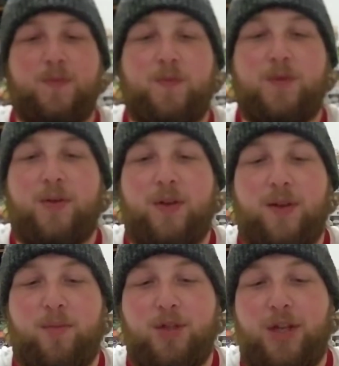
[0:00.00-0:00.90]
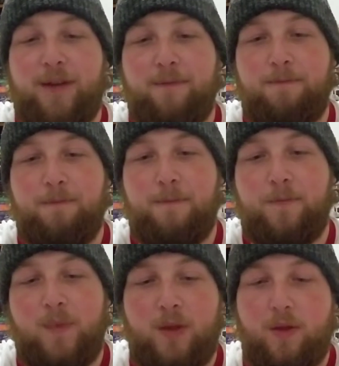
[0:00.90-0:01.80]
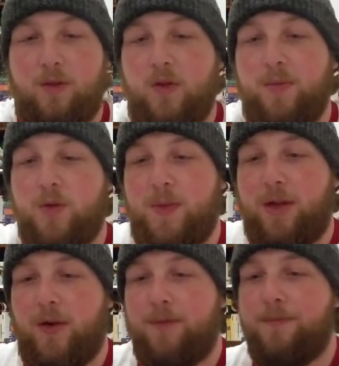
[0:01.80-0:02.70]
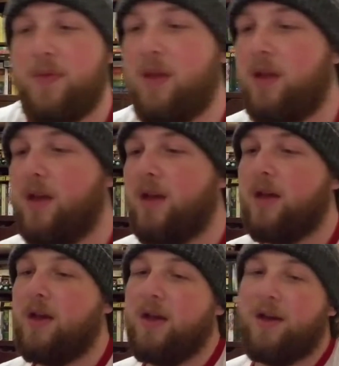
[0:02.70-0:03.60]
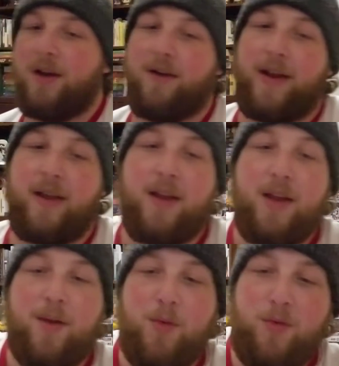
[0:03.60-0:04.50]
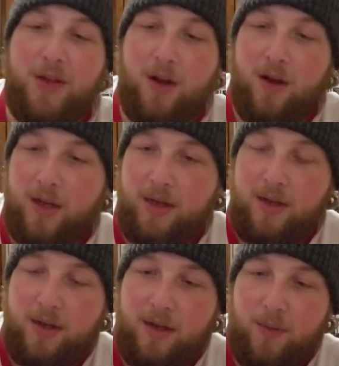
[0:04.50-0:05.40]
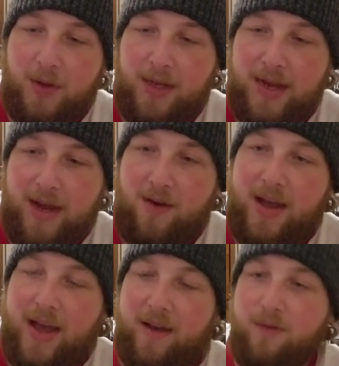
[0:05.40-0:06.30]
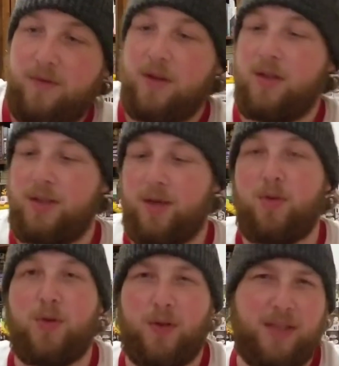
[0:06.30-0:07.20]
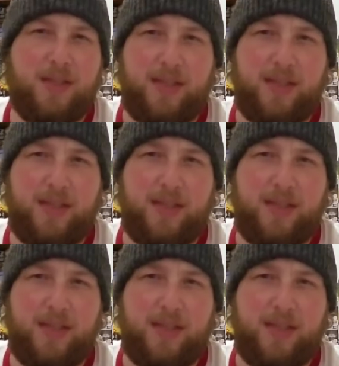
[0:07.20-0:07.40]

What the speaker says: which I really appreciate. Swap this back around. Alright, moving on, we now have Dumbledore, and this is